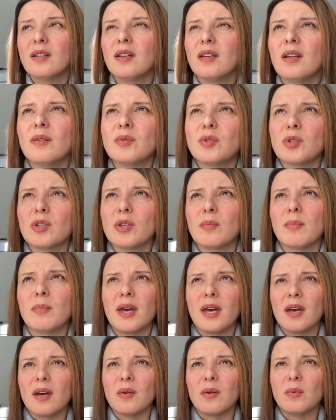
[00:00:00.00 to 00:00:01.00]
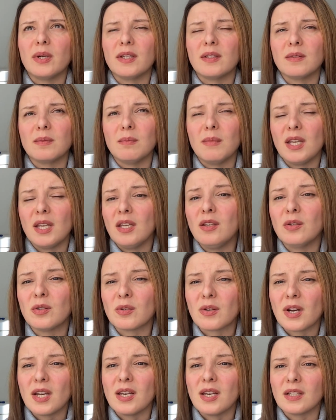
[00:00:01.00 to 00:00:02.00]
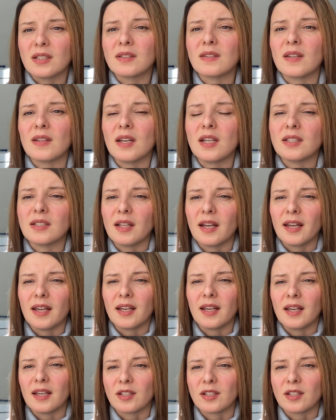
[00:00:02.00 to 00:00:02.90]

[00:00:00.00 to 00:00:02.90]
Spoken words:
if to compare with many Ukrainian cities like